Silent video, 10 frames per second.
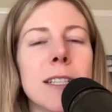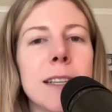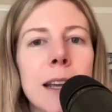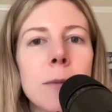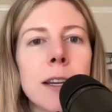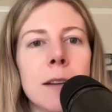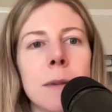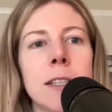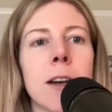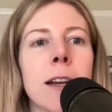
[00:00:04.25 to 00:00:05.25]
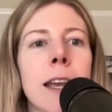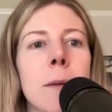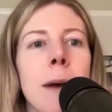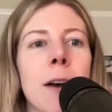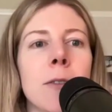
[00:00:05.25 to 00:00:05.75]
Today, we're going to be talking
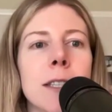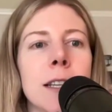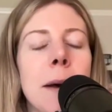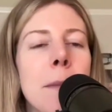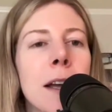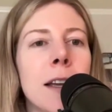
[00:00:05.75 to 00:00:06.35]
about some